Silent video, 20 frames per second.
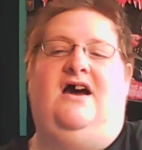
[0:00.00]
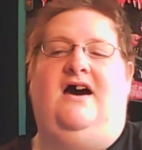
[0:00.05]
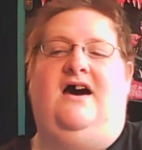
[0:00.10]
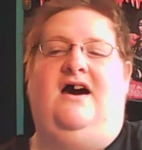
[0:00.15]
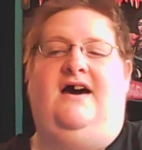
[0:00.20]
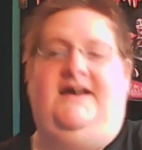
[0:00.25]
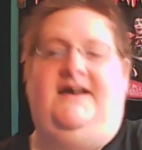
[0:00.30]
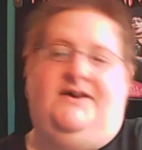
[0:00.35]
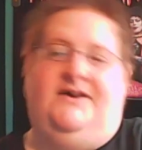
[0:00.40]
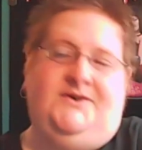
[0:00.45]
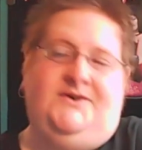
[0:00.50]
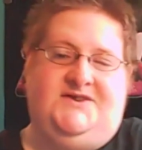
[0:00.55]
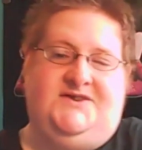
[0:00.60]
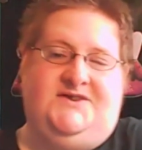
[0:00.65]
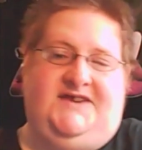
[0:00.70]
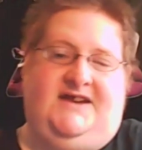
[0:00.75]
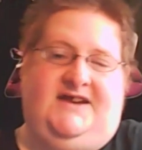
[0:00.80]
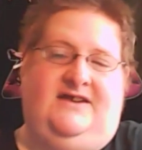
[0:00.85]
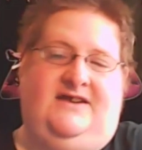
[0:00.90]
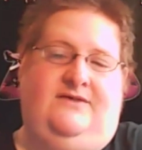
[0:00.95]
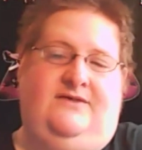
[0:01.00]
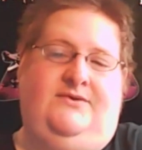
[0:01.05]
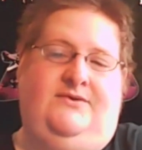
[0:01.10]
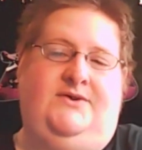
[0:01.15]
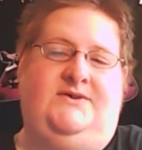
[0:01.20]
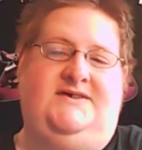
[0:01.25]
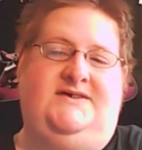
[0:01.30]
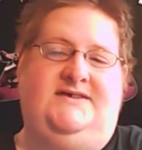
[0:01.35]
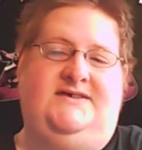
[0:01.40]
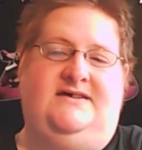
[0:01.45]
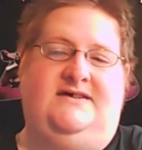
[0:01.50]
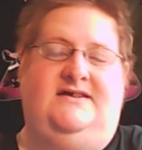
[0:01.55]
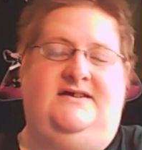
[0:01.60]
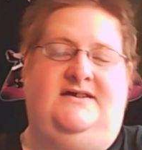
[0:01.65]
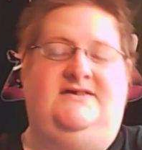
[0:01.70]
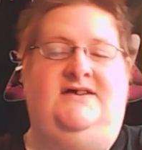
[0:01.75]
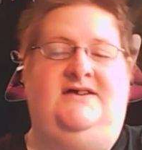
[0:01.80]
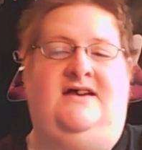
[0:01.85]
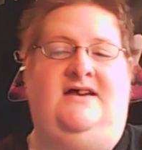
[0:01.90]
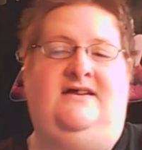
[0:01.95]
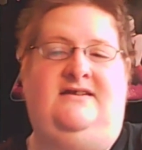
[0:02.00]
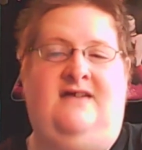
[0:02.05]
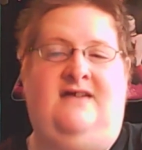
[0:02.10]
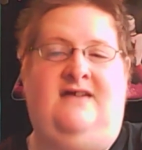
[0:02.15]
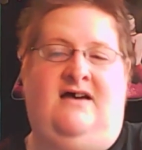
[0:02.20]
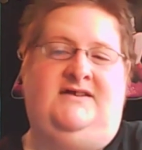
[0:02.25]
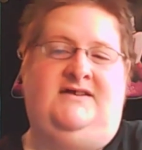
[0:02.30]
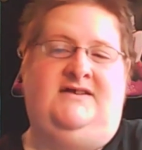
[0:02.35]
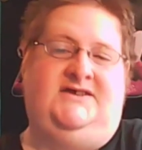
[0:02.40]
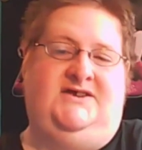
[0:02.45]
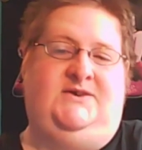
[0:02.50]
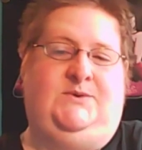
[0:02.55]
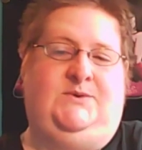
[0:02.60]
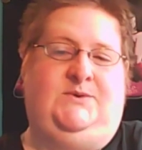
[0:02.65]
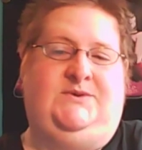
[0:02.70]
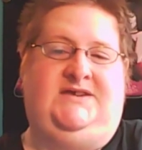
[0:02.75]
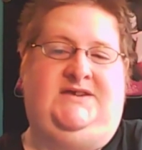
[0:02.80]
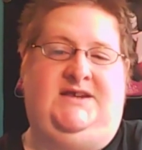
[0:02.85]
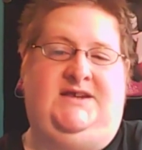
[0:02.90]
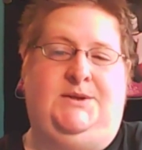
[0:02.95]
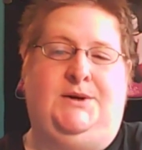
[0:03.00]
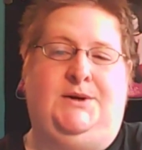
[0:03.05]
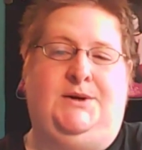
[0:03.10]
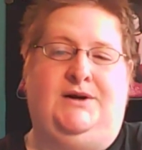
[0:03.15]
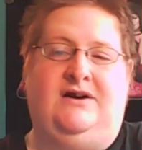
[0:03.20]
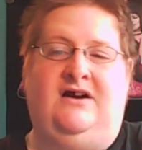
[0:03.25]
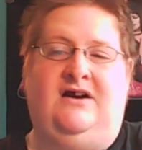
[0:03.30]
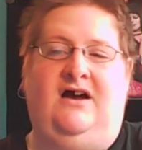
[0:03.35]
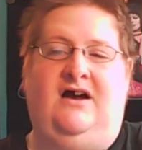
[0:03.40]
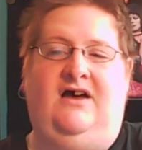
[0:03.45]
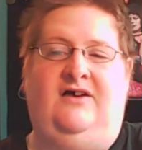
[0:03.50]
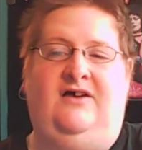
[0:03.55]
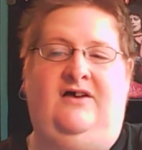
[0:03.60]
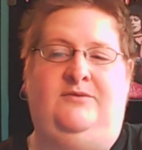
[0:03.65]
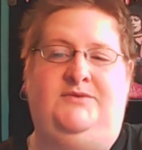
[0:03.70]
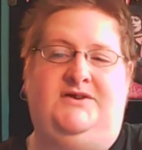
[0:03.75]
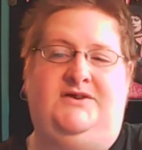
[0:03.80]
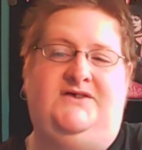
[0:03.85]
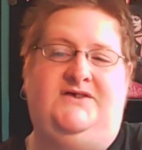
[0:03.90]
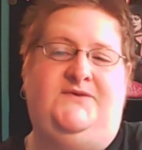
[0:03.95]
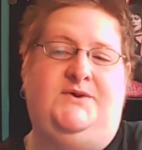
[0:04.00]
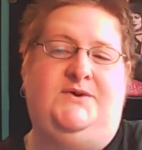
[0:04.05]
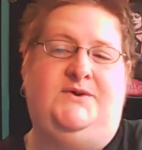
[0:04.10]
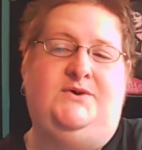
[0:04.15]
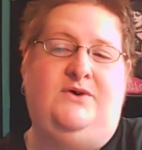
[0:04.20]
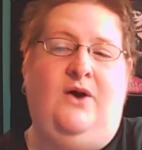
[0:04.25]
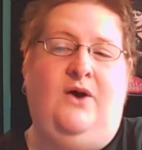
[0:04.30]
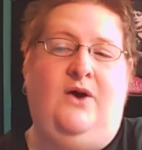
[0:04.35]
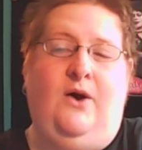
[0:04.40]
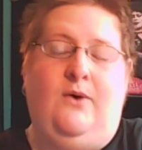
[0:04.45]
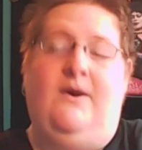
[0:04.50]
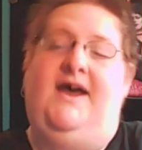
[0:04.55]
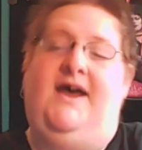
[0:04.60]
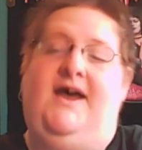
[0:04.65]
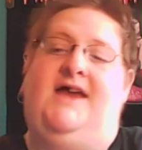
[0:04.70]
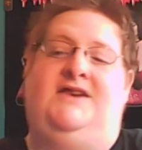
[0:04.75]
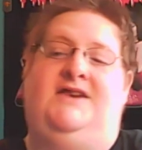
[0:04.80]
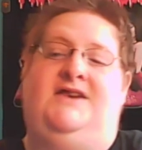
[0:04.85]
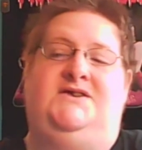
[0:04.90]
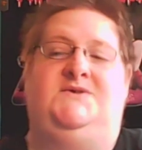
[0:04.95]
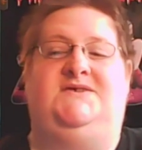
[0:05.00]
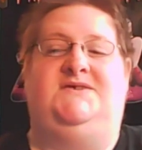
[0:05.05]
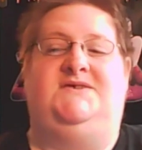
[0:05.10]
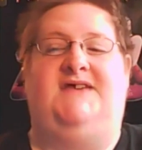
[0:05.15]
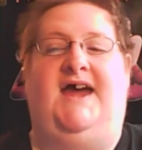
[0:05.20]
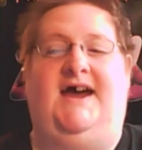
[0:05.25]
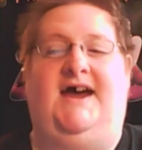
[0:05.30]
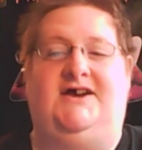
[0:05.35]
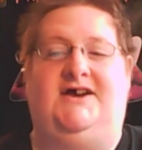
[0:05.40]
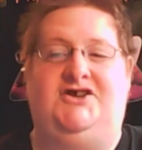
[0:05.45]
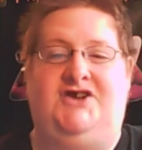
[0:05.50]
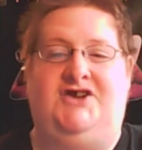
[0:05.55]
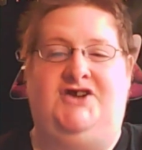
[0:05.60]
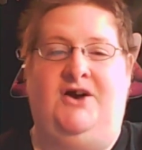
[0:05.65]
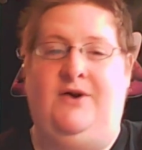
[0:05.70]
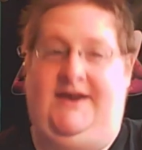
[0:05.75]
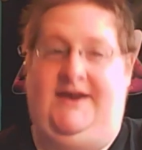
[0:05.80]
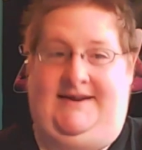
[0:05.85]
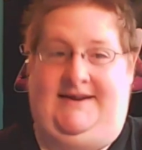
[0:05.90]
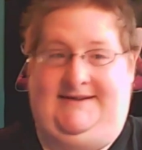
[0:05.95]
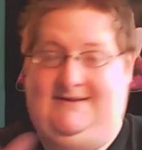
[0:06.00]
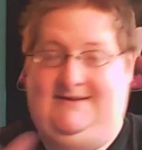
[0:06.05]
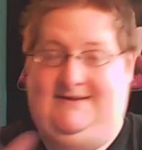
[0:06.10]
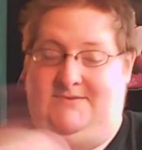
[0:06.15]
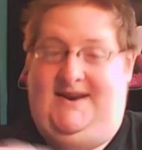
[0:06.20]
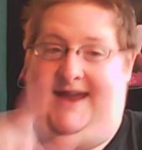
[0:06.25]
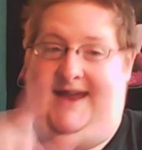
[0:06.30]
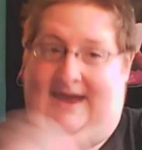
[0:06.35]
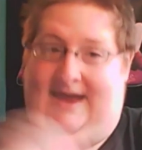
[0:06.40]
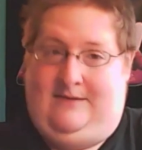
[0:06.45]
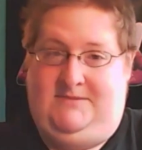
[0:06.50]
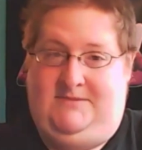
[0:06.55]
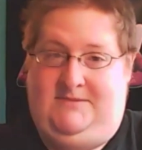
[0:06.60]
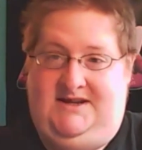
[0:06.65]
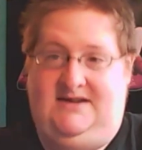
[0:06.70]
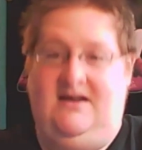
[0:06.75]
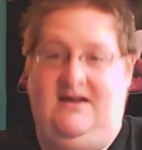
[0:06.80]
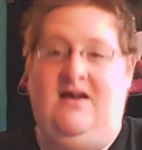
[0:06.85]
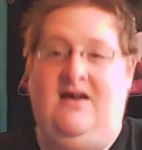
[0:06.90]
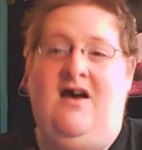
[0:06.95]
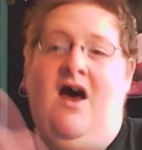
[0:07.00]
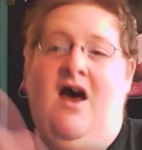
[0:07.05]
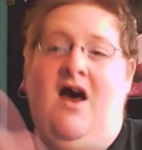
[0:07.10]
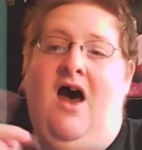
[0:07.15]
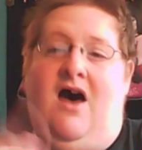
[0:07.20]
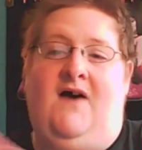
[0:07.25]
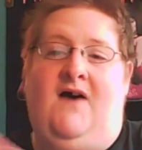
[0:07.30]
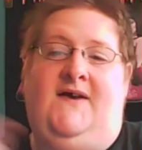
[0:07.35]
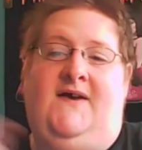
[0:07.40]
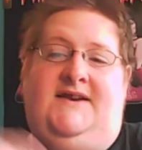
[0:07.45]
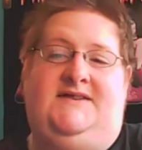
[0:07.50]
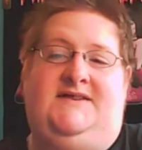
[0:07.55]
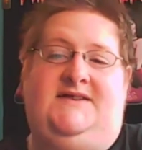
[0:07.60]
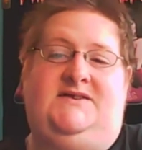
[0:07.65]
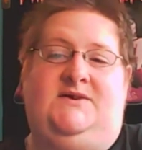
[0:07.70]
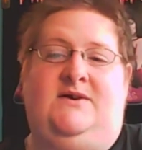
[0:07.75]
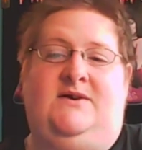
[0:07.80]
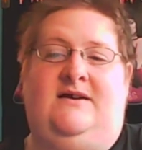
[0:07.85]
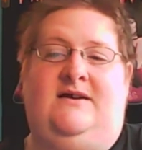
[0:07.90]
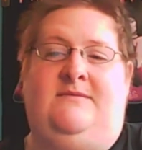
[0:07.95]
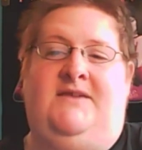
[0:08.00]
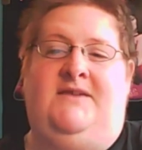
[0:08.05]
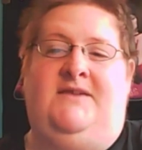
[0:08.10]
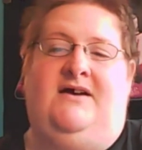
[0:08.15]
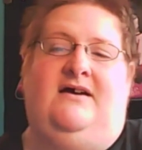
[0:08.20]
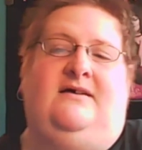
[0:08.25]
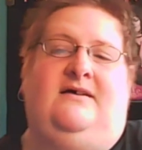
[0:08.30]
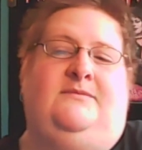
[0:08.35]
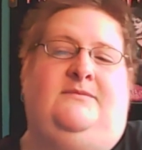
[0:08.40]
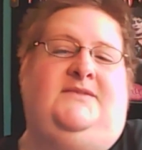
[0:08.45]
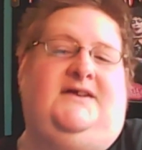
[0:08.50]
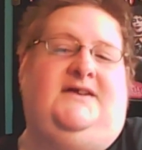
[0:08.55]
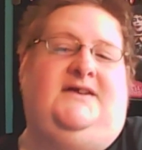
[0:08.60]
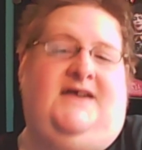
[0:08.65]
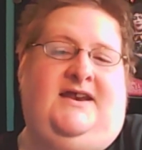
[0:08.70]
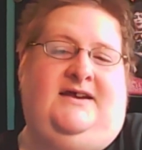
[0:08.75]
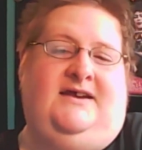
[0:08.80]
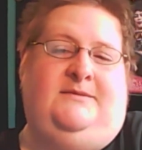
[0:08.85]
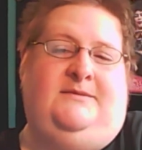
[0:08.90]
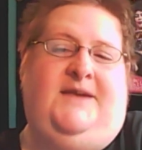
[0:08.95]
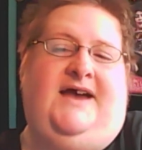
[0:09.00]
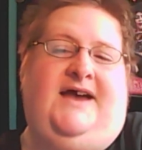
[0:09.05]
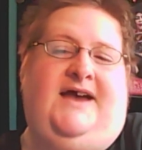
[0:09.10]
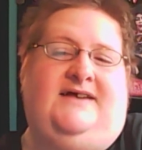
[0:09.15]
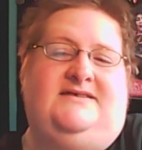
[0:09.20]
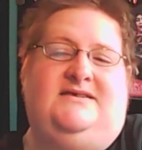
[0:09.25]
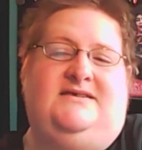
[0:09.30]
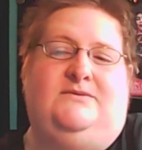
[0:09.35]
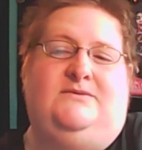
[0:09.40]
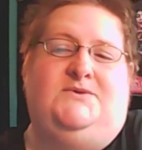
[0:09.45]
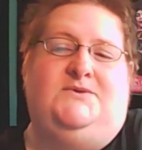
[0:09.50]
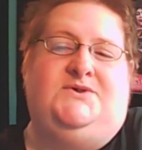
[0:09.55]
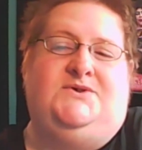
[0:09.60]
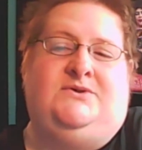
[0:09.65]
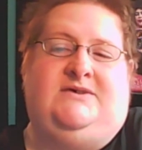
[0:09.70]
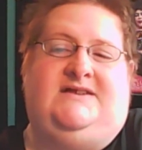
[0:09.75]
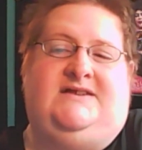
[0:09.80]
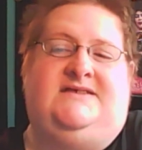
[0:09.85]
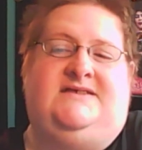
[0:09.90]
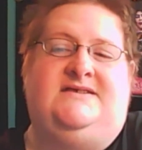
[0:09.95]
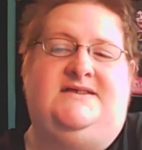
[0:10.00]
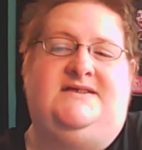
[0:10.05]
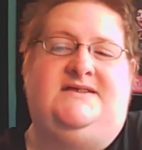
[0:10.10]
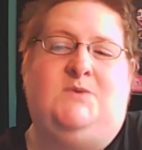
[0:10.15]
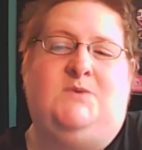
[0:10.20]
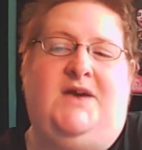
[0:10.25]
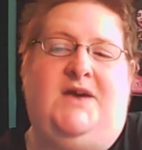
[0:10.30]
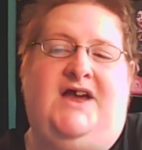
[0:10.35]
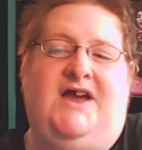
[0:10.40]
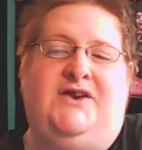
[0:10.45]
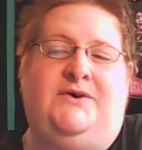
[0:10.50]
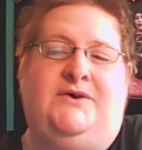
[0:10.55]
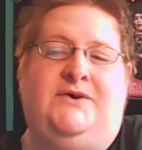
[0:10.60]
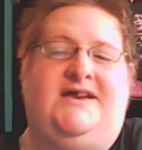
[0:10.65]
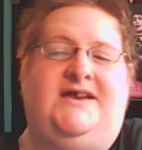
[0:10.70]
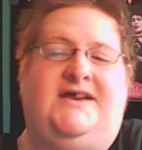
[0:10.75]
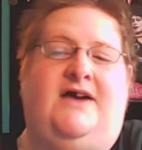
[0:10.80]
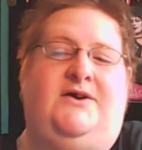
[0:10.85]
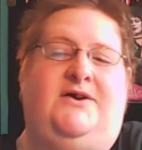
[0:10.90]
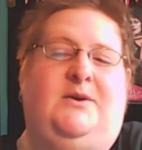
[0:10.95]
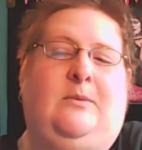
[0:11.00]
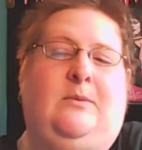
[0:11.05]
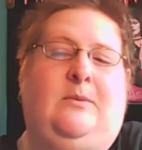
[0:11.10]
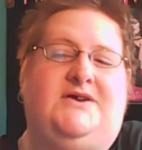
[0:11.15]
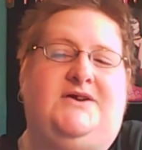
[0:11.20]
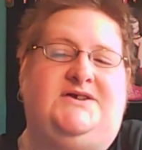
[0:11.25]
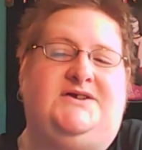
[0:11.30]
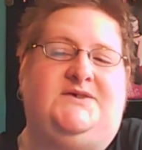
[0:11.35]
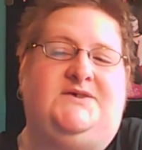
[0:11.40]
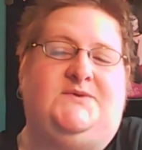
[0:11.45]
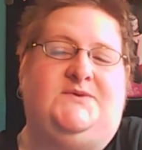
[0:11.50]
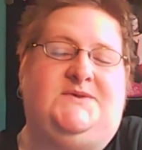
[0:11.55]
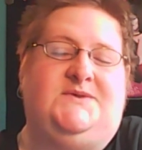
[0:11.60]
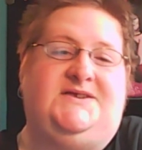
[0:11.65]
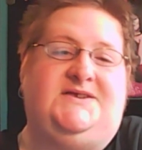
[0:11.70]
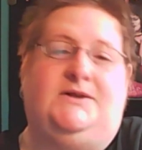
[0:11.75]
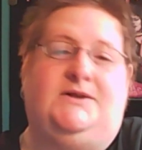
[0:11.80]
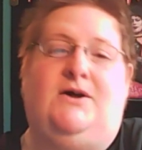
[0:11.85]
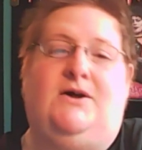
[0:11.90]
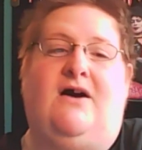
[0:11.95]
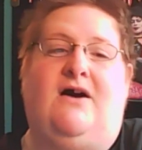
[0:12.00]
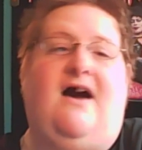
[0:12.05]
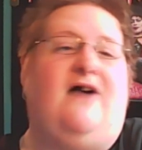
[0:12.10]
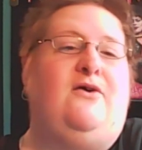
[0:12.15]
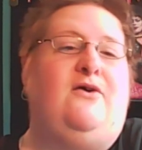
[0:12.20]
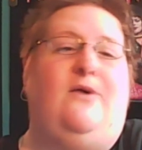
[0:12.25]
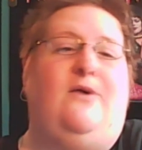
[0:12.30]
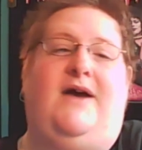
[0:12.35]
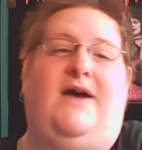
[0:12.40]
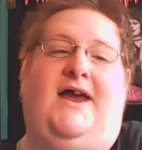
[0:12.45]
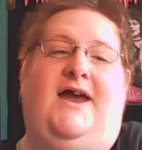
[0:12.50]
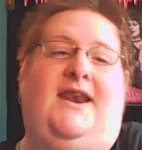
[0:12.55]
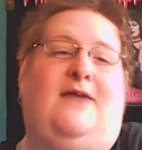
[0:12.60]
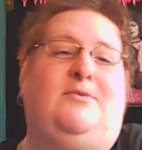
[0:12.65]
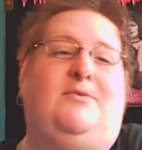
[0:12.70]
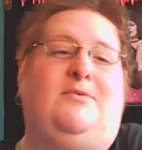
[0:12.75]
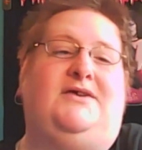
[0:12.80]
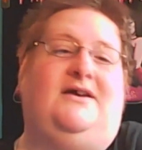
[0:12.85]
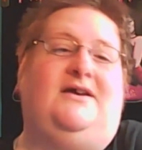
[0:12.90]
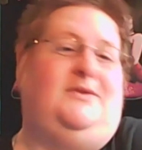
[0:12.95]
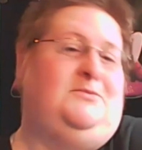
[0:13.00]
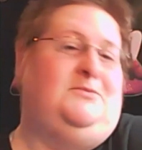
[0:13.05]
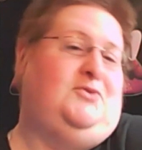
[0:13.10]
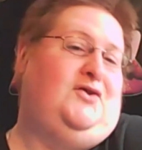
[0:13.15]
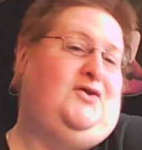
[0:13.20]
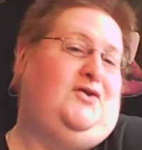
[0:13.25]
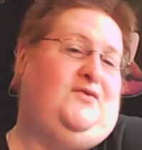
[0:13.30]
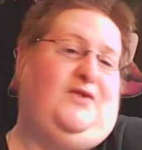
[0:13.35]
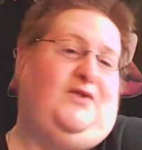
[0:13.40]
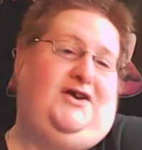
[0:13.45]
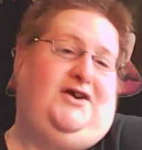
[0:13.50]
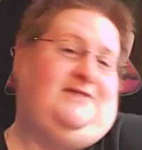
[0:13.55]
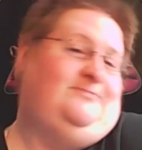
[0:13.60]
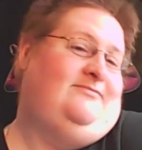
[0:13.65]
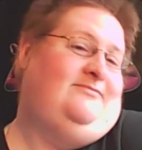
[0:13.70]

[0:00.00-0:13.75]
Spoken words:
I understand if you decide not to use either. If you go ahead and use the hashtag and even at me on Instagram, again, I'm at Silver Streets. This way I know to count your projects for this long. I'll go ahead and I'll put it on the board for you.